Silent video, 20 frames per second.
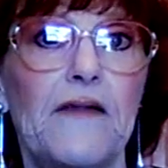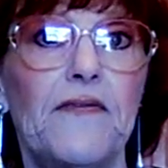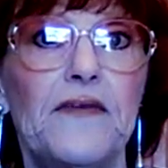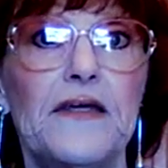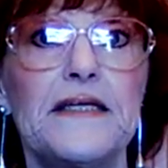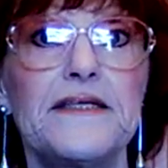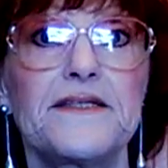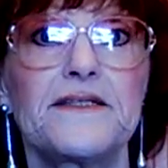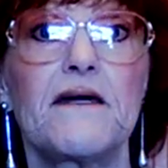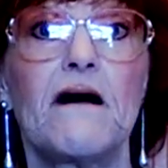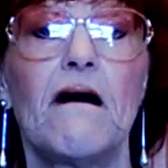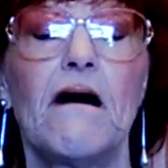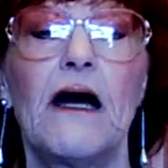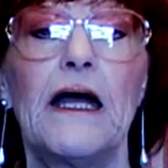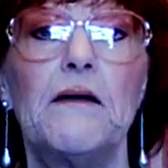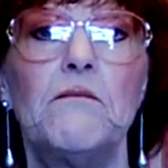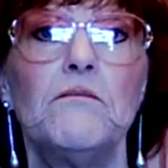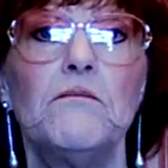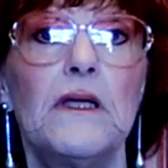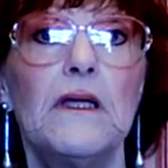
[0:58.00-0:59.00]
this
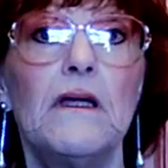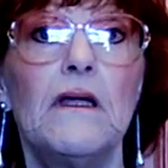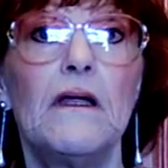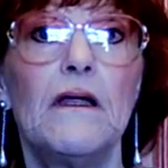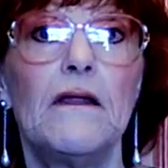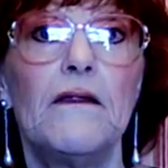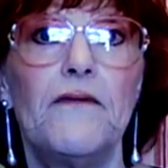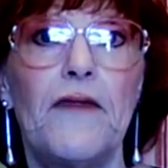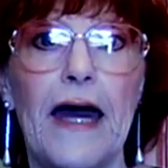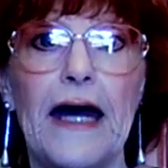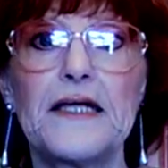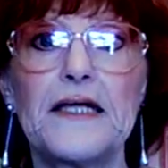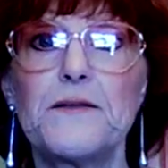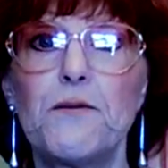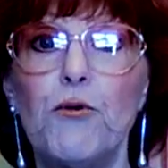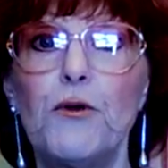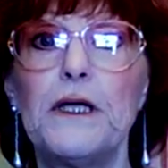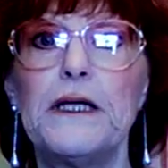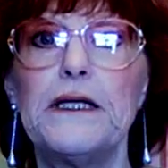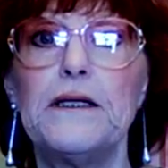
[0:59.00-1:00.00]
time, that's
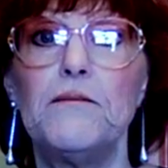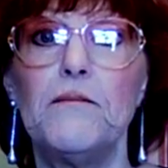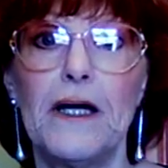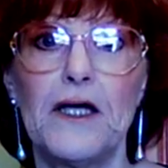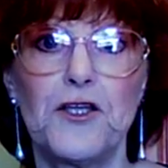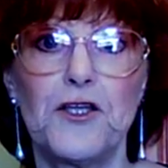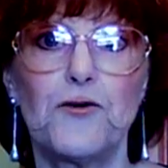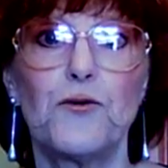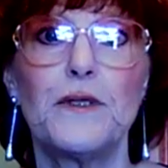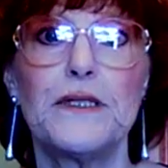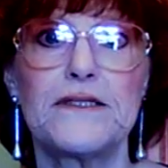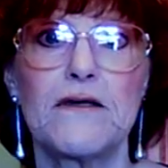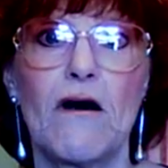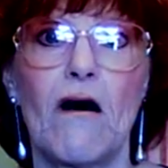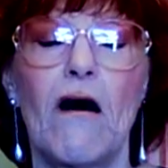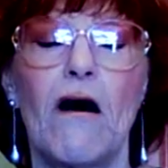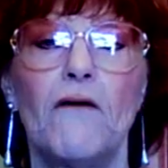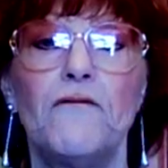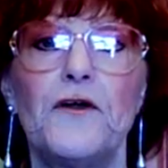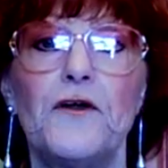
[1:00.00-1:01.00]
pretty much
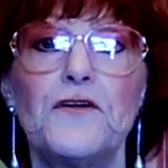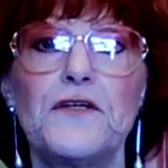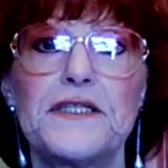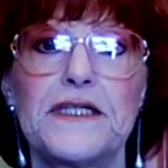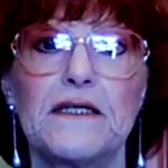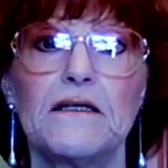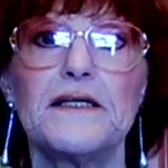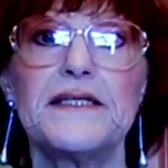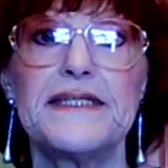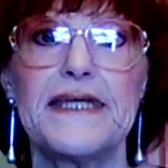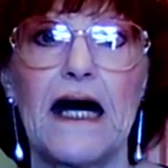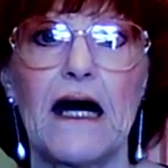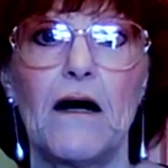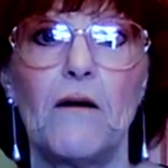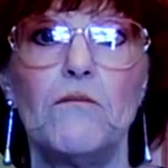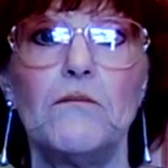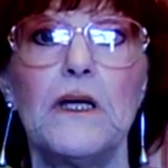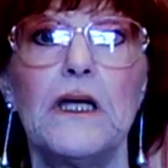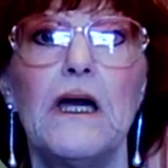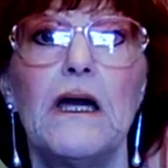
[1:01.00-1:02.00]
resolved. There's still
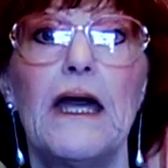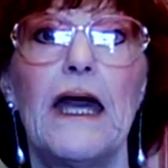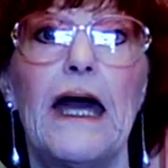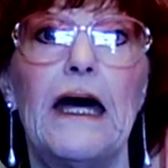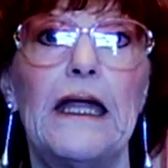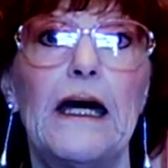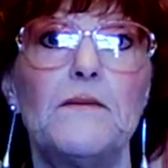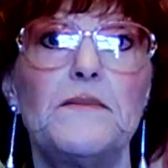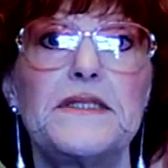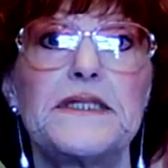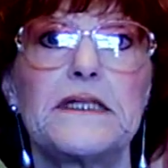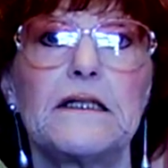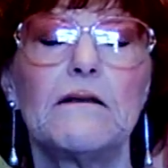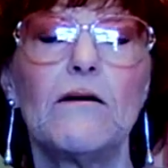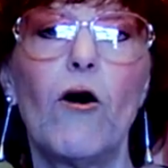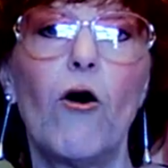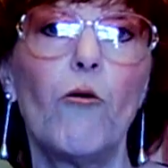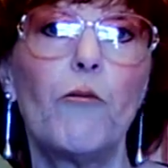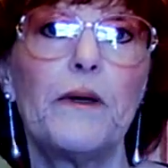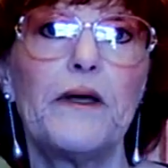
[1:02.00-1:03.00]
some, and I'm still
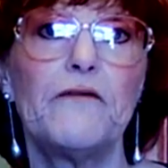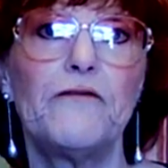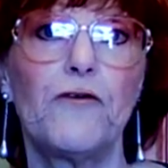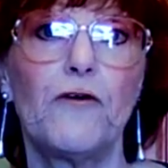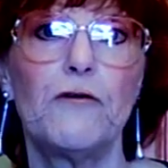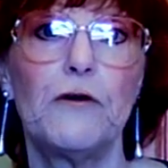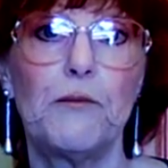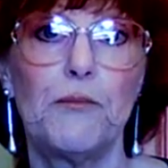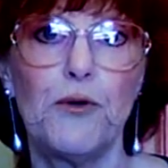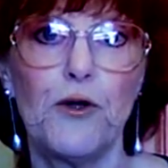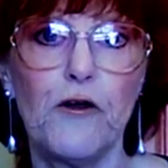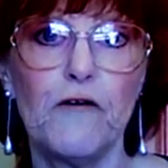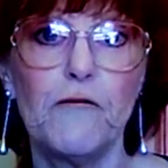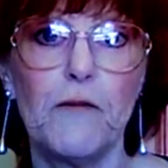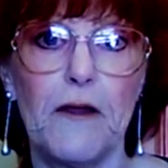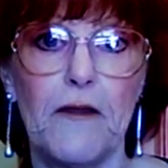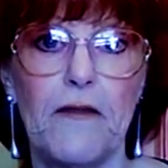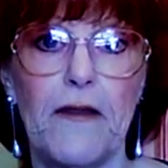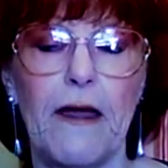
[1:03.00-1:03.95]
hoping for improvement